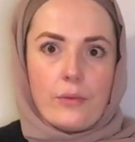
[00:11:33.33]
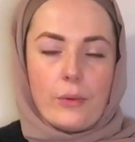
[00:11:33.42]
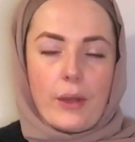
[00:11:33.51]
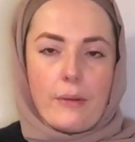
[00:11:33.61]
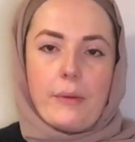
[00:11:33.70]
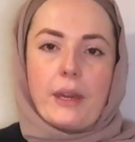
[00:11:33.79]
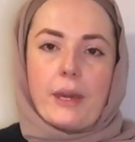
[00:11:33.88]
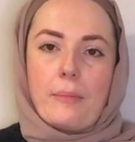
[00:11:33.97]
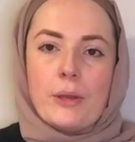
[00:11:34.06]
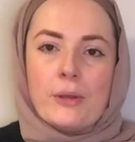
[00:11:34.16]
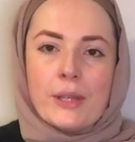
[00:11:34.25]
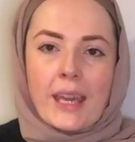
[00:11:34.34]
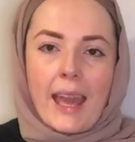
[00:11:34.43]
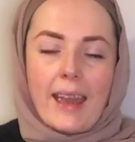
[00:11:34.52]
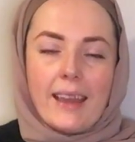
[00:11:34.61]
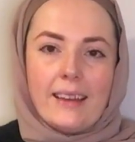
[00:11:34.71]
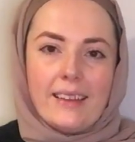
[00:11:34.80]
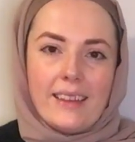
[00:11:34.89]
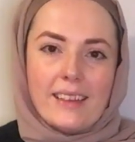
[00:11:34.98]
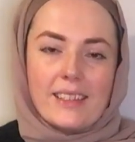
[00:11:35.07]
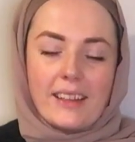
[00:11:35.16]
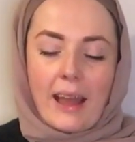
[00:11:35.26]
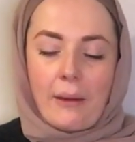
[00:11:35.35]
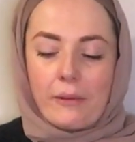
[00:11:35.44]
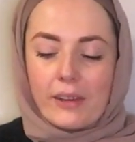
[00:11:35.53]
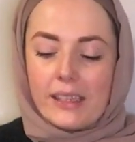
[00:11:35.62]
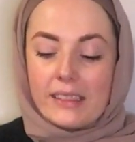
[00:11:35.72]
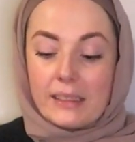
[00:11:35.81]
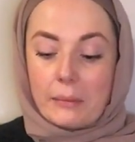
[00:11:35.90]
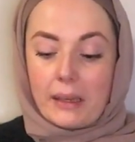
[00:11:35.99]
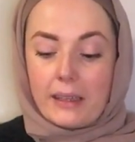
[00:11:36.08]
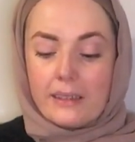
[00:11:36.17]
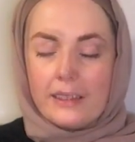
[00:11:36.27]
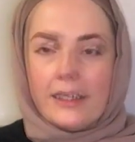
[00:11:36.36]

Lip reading: the way we communicate, things like that were really similar.